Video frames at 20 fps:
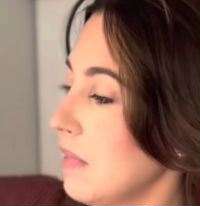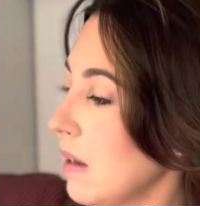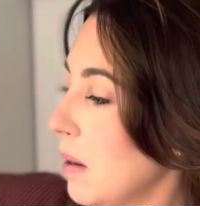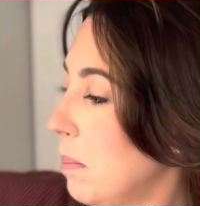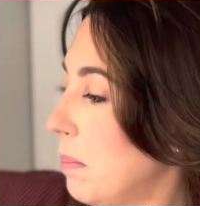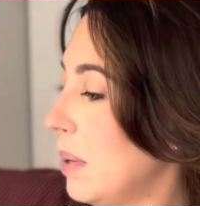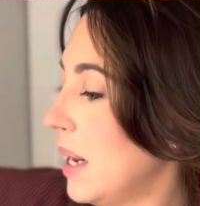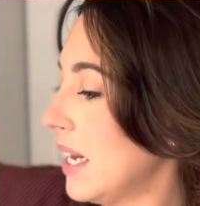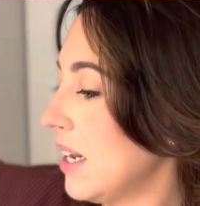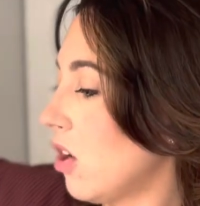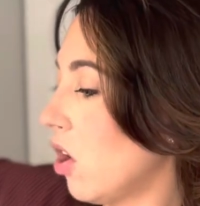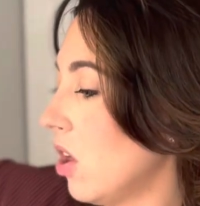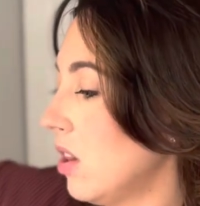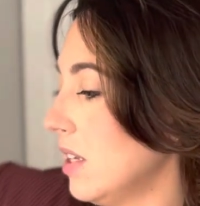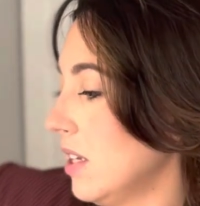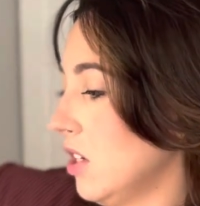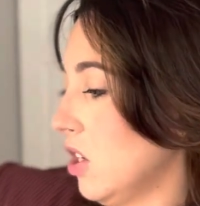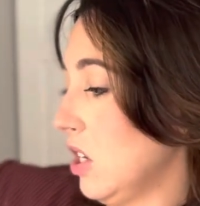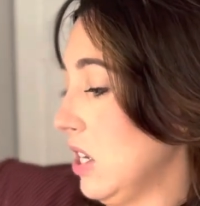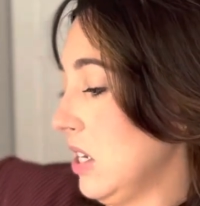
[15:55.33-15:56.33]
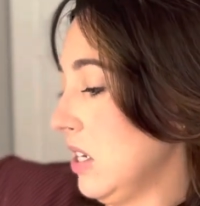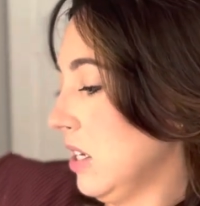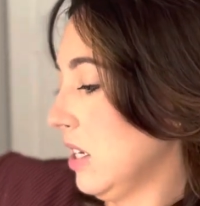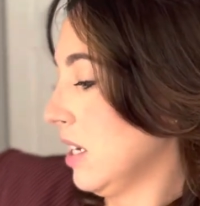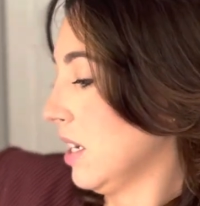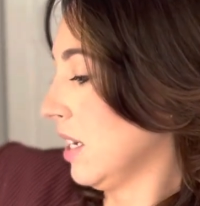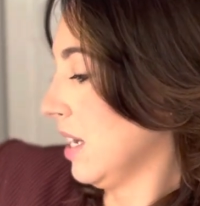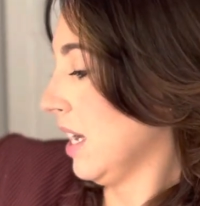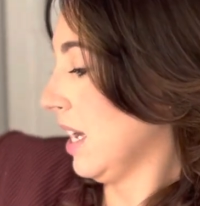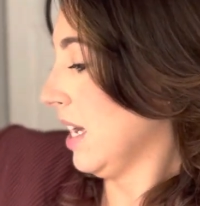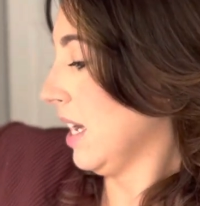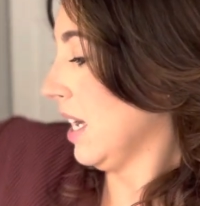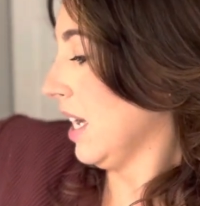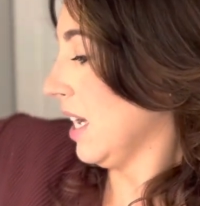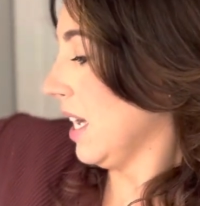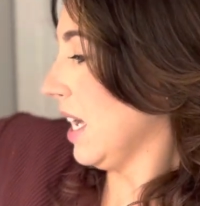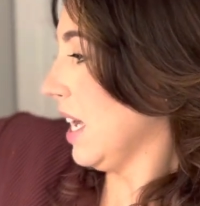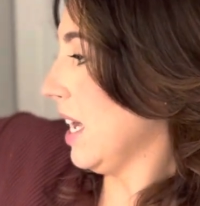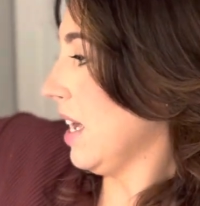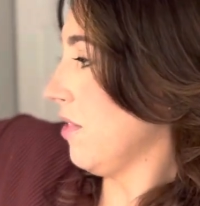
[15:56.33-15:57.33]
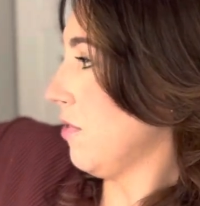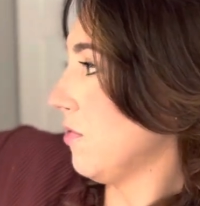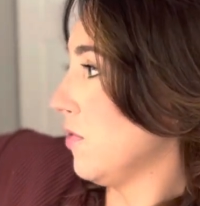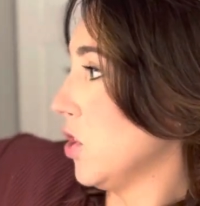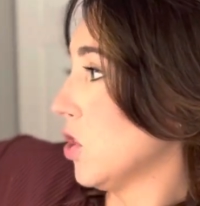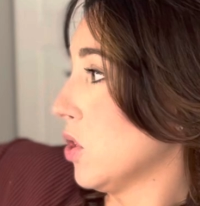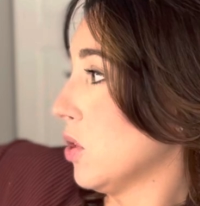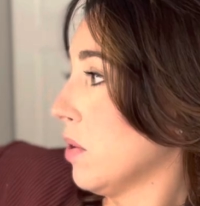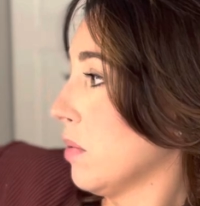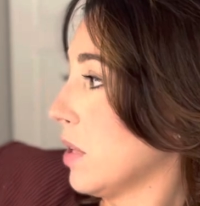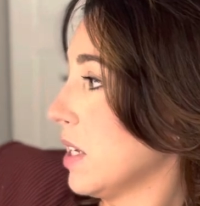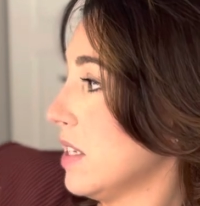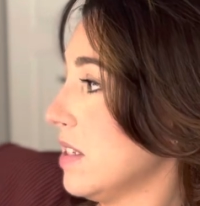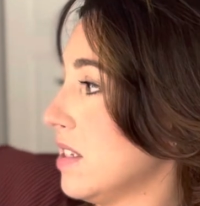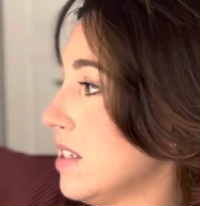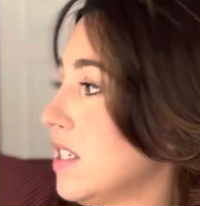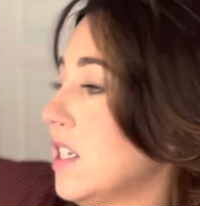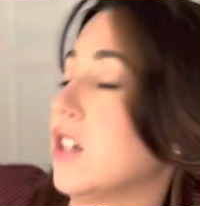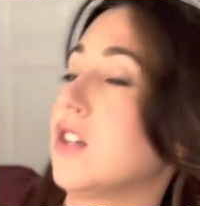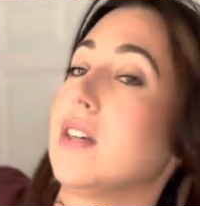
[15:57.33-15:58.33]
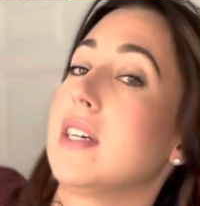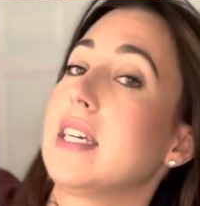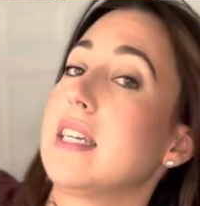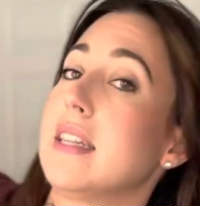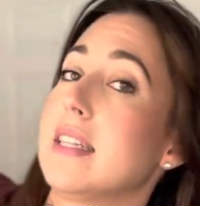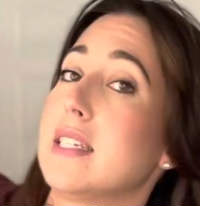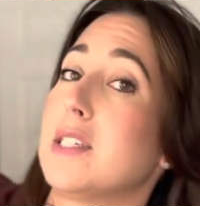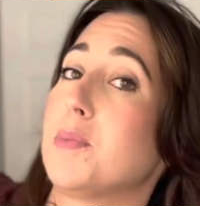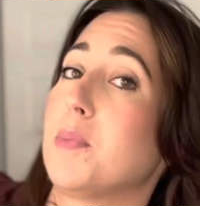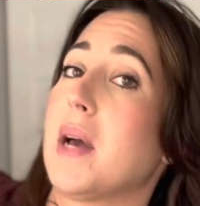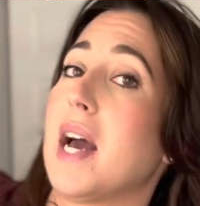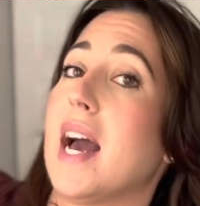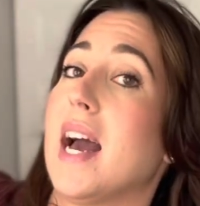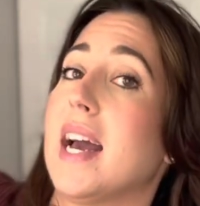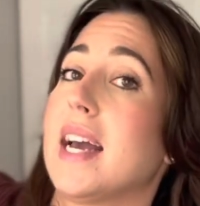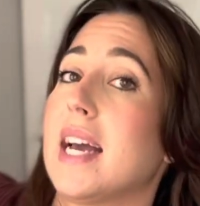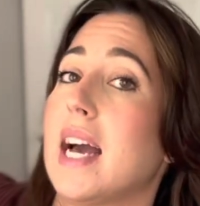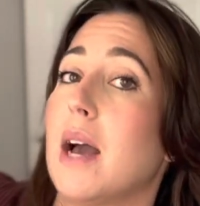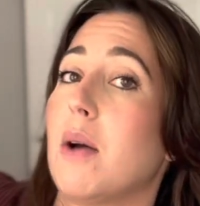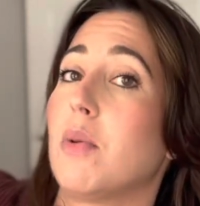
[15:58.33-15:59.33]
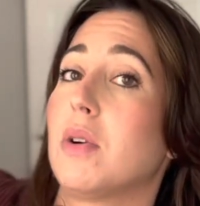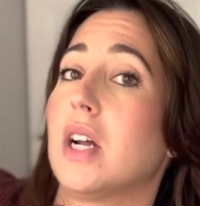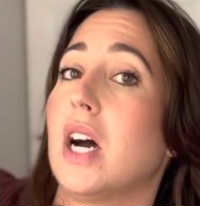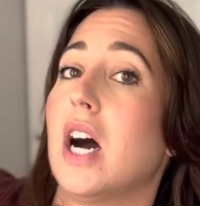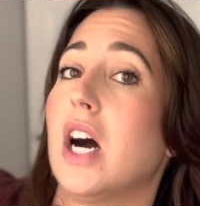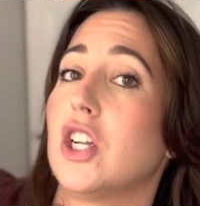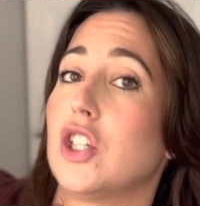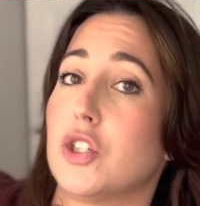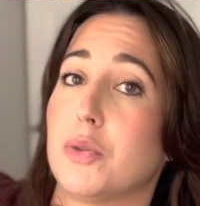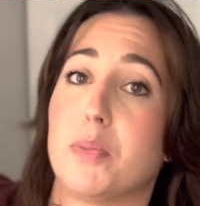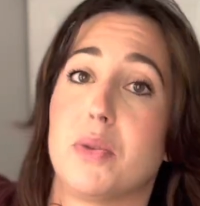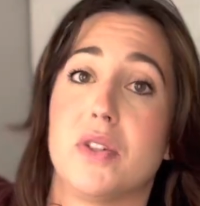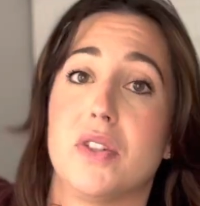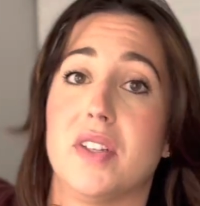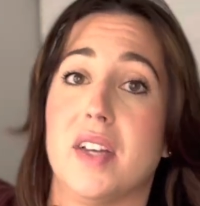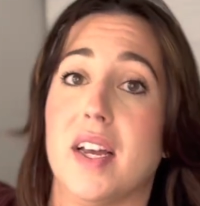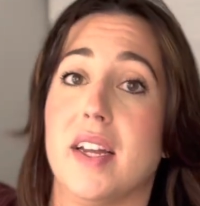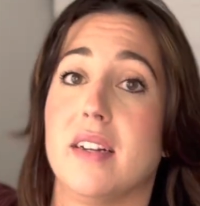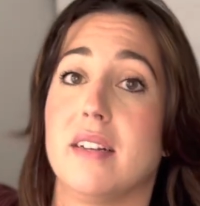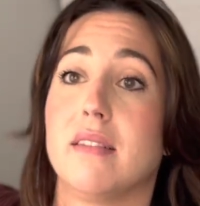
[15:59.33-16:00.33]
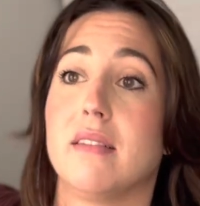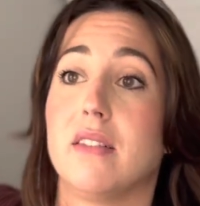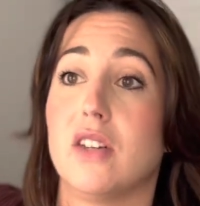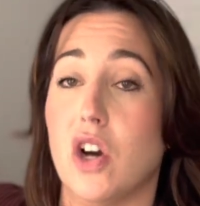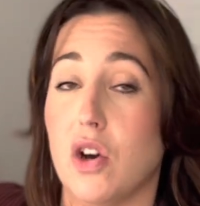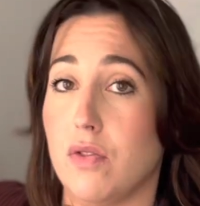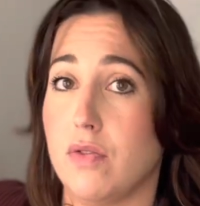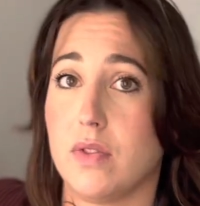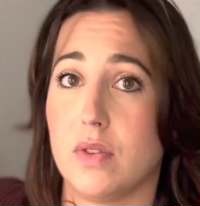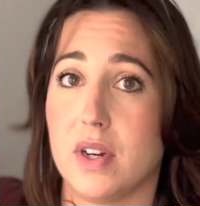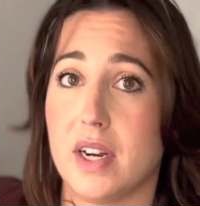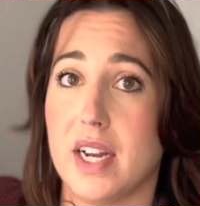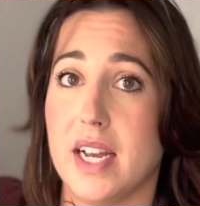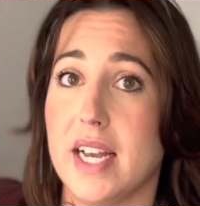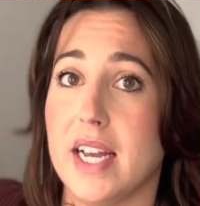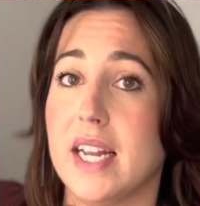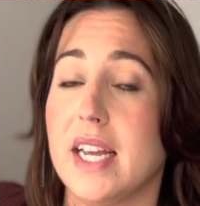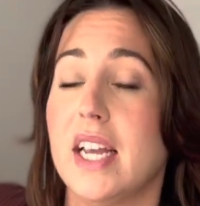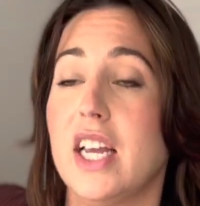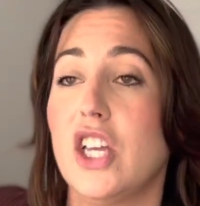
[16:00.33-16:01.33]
But all in all, if you're considering this bag, I would 100% go for it.